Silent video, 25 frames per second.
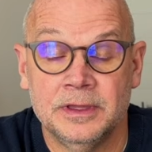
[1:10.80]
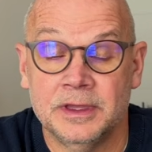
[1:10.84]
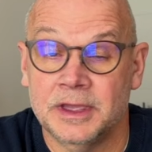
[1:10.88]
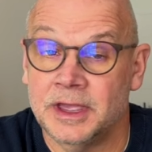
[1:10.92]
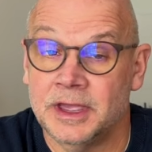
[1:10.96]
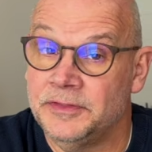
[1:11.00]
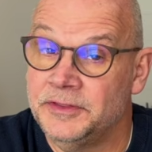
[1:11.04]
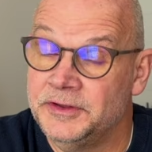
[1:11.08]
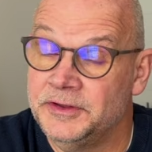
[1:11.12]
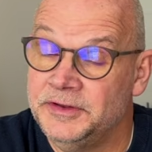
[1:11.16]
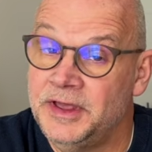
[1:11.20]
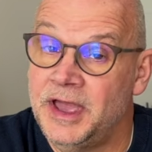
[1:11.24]

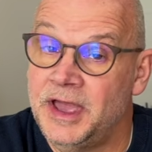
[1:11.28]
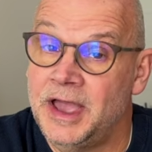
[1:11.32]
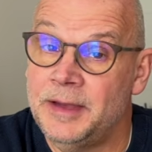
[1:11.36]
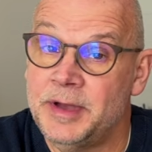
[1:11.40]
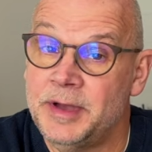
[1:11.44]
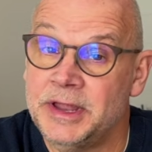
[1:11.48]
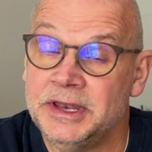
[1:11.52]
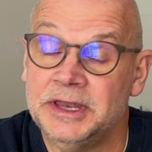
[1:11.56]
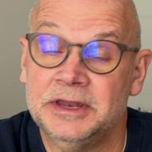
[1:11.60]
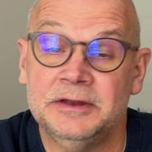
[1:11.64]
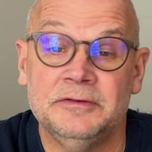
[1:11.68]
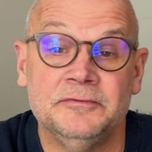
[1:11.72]
At the time, I
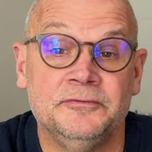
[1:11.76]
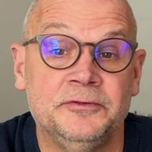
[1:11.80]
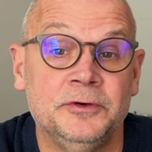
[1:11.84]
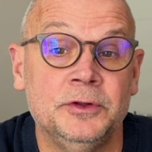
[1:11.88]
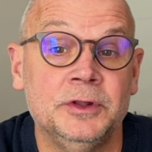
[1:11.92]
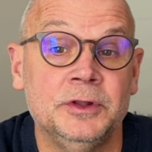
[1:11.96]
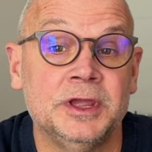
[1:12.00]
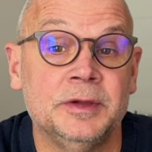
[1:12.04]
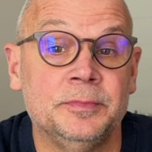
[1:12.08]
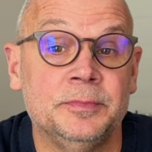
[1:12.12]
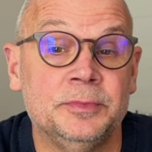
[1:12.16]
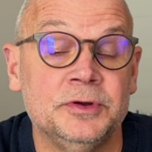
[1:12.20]
didn't
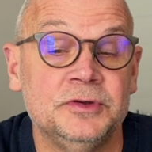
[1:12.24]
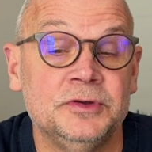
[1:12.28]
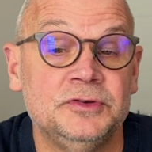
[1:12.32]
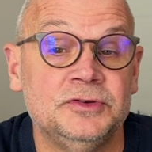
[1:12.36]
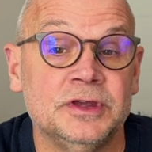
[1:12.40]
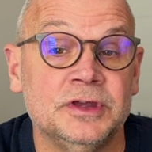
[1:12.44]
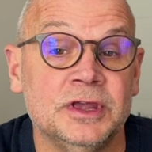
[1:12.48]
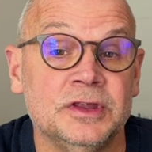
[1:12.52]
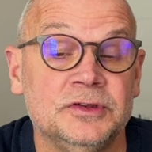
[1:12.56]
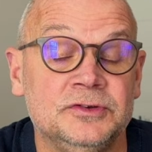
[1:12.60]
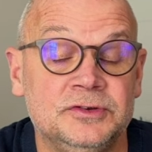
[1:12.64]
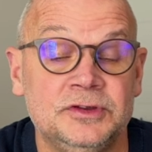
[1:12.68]
fully
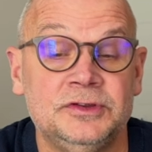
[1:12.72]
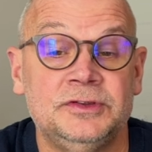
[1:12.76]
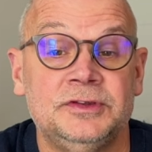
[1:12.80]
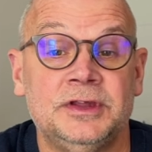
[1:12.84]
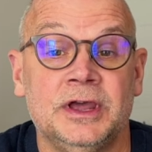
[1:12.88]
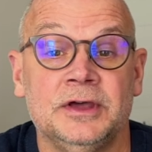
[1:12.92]
appreciate just